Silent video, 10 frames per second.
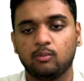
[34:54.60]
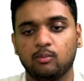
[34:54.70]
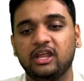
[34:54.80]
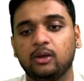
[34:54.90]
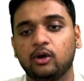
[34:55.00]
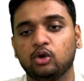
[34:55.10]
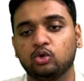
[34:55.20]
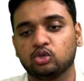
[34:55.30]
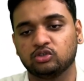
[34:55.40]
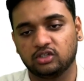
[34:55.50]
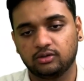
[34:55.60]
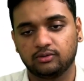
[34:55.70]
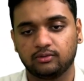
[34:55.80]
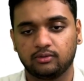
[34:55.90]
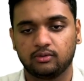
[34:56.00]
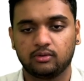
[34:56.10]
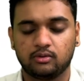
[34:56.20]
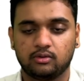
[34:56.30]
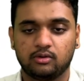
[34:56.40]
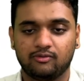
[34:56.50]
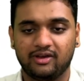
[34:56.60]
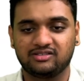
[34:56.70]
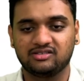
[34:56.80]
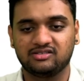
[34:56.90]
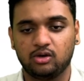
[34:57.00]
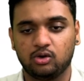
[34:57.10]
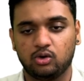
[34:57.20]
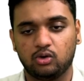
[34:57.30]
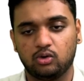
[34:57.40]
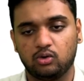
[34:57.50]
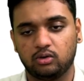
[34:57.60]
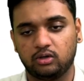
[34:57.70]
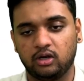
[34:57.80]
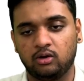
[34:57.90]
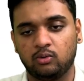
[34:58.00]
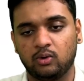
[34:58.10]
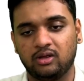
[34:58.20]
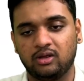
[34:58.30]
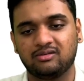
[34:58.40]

put equal to 2000. X is 0, then y.